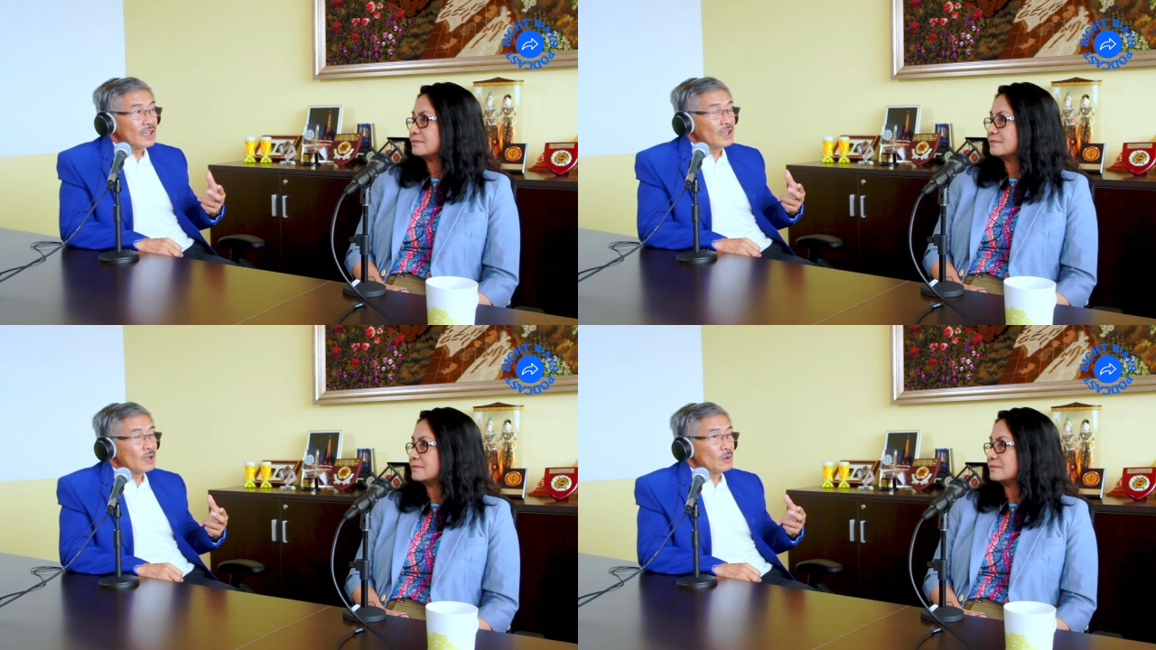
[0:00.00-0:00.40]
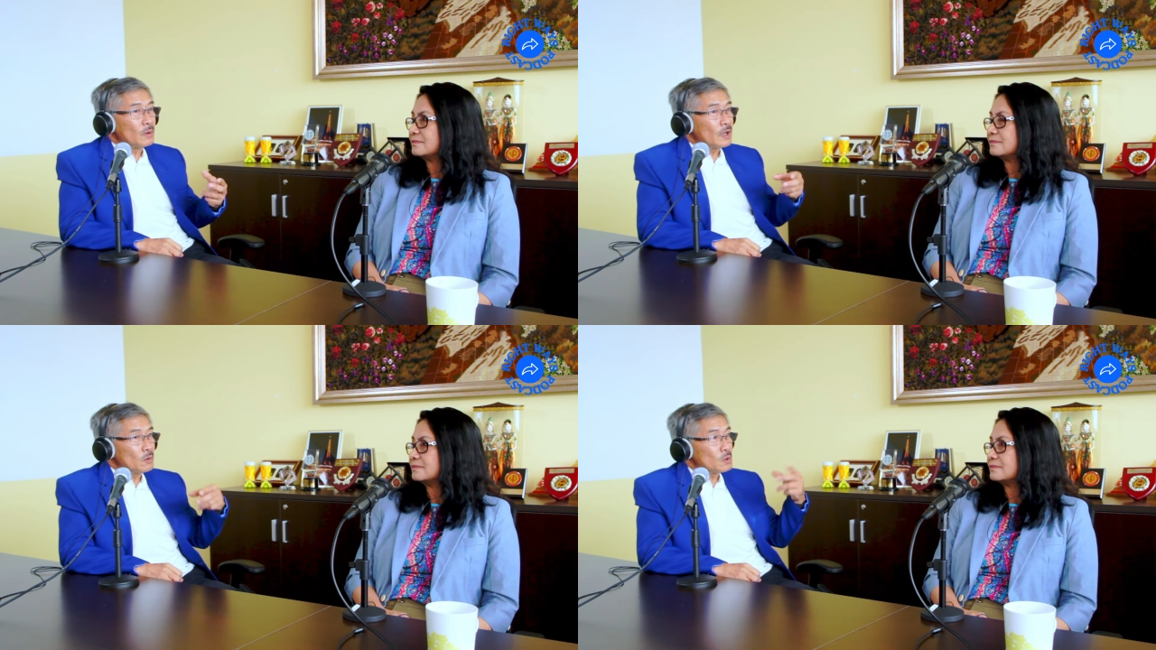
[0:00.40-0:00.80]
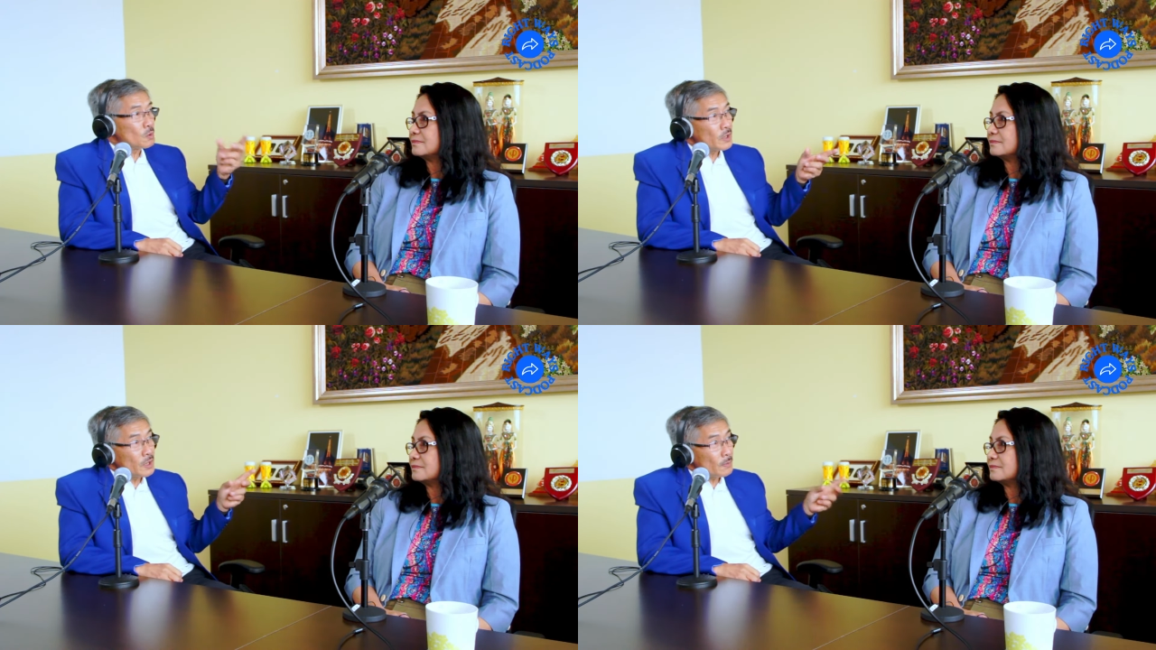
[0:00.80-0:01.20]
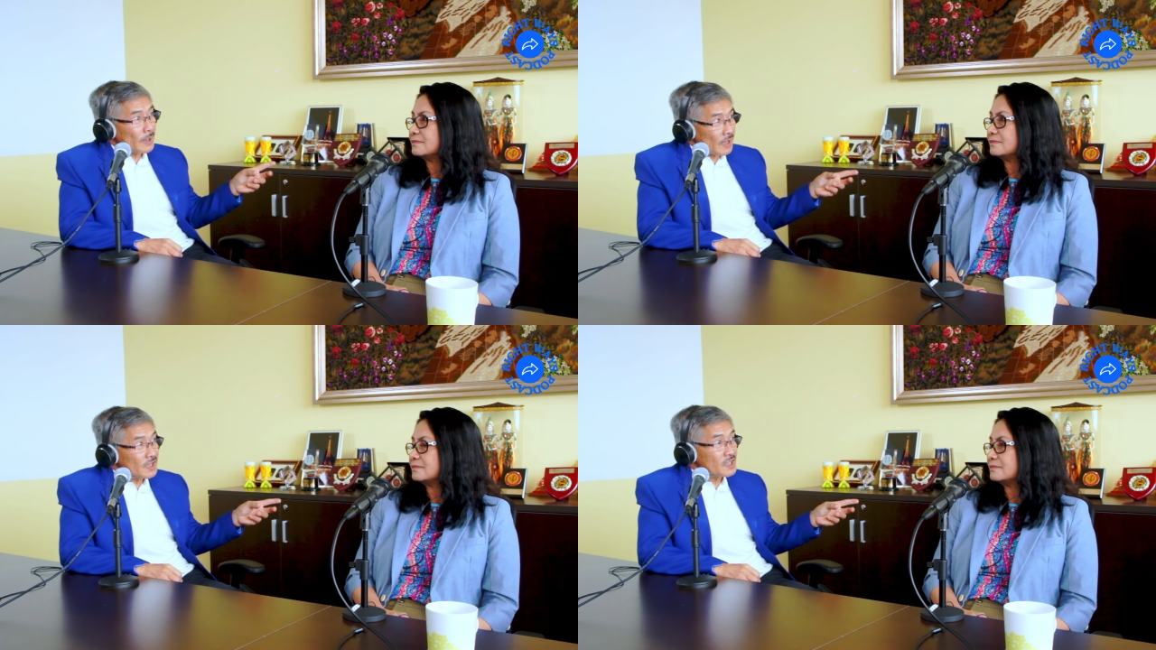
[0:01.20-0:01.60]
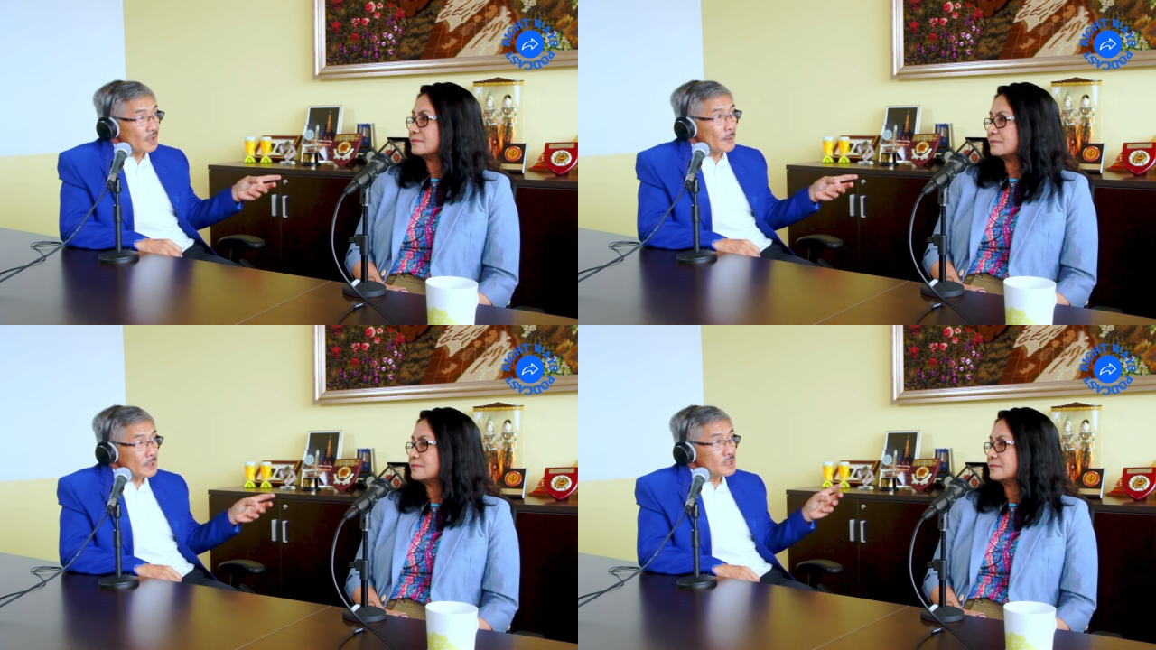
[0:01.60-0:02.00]
Speaker 1: uh, when I was working in my last
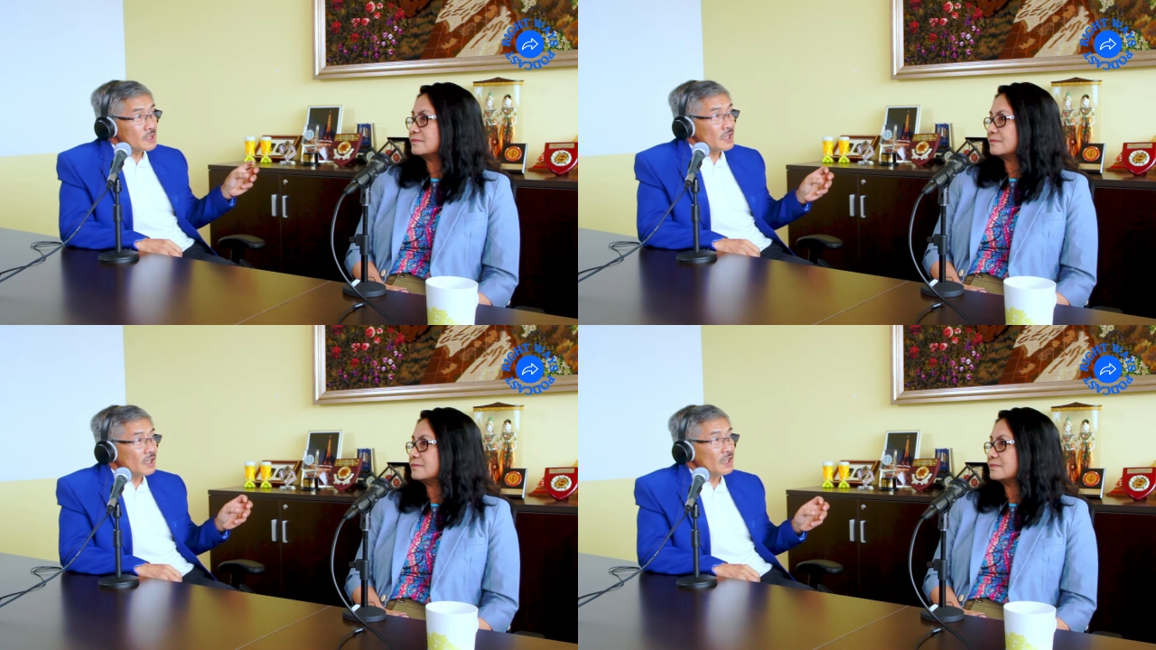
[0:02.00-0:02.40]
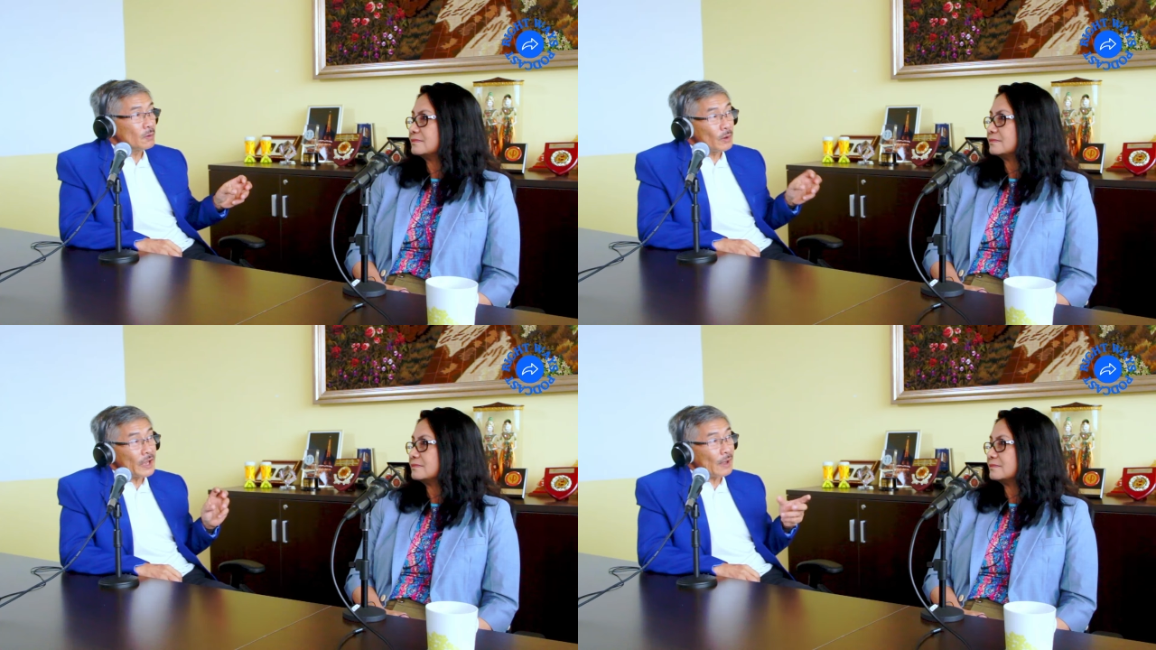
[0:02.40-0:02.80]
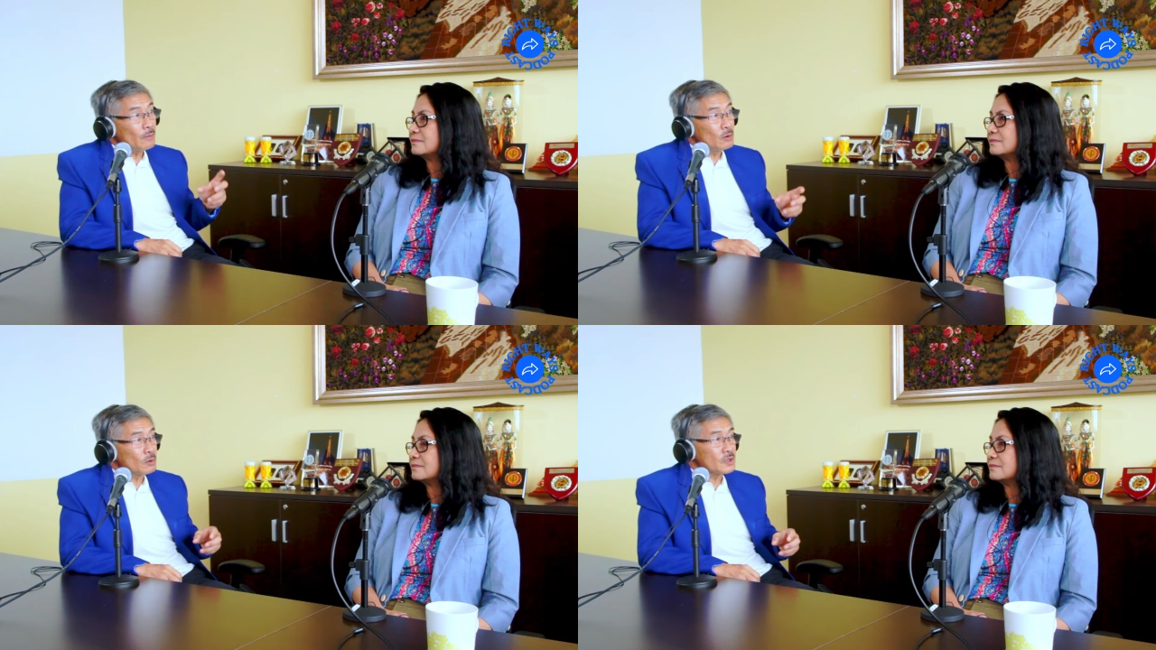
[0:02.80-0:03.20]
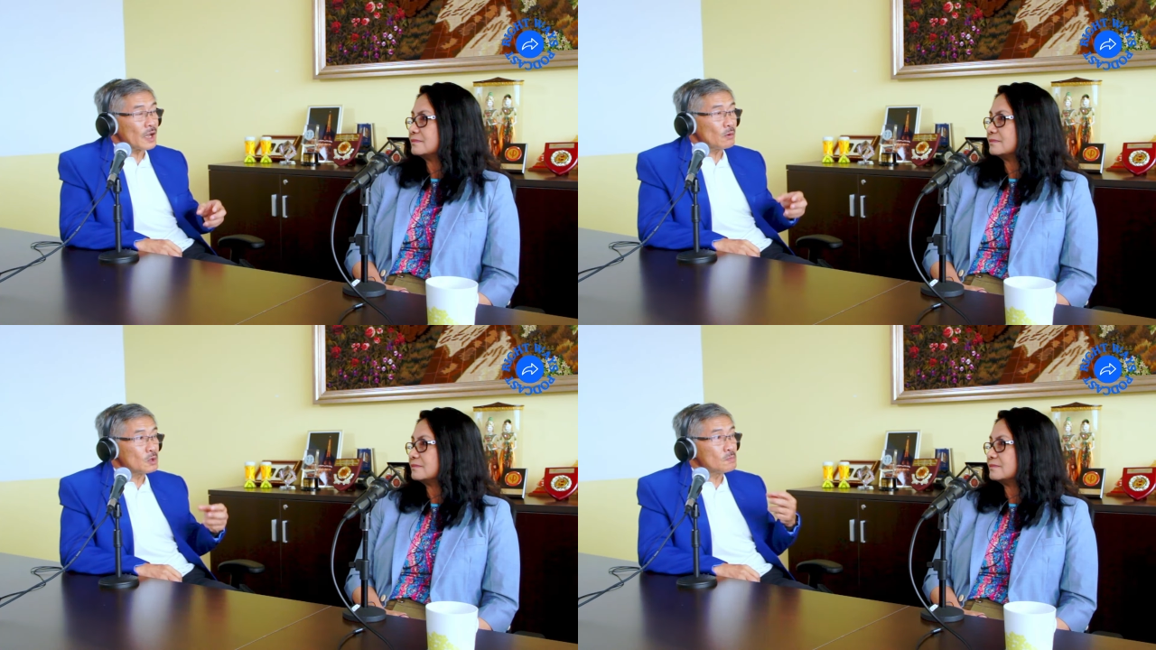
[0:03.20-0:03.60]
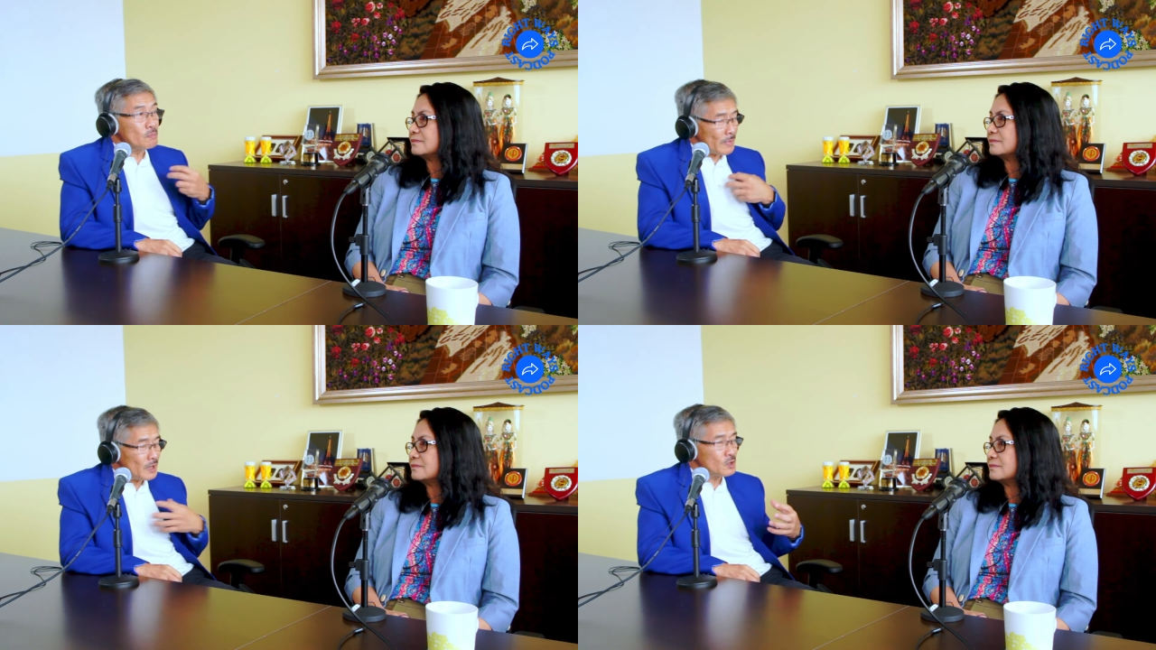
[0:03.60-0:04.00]
MNC, what happened was I was
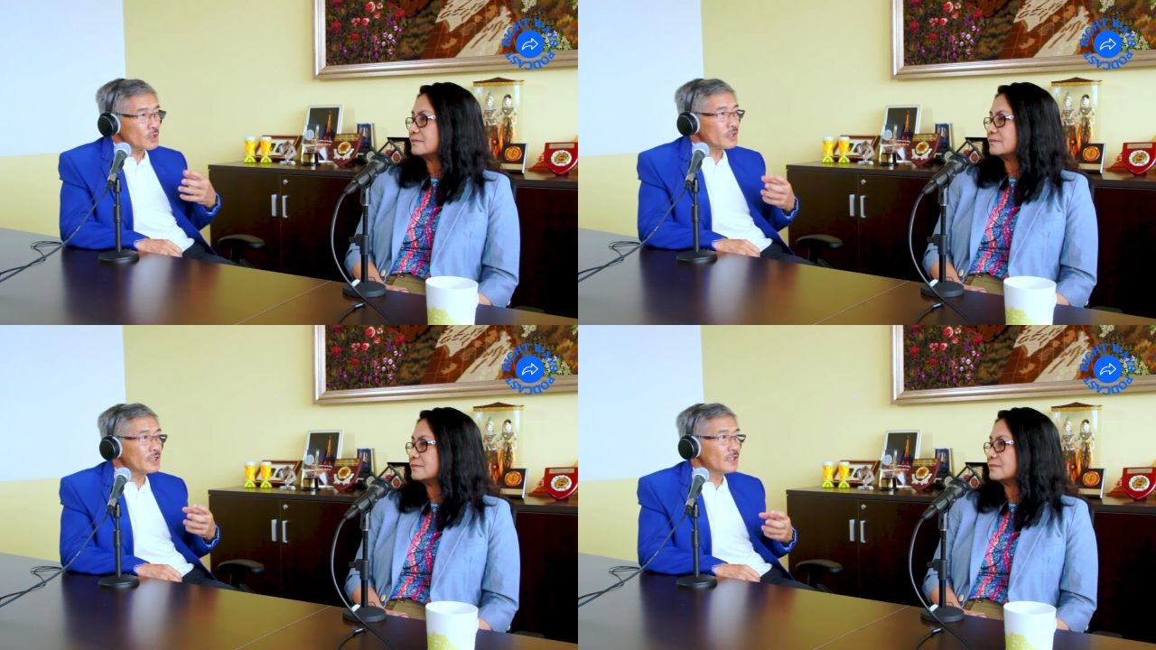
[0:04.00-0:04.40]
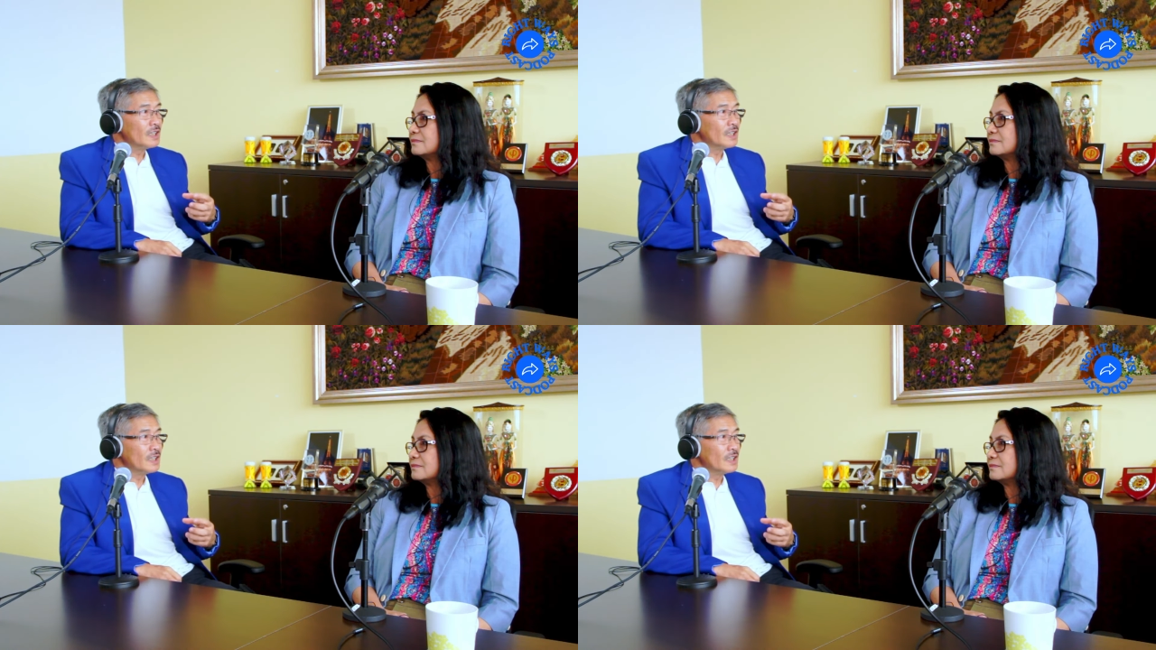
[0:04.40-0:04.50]
measured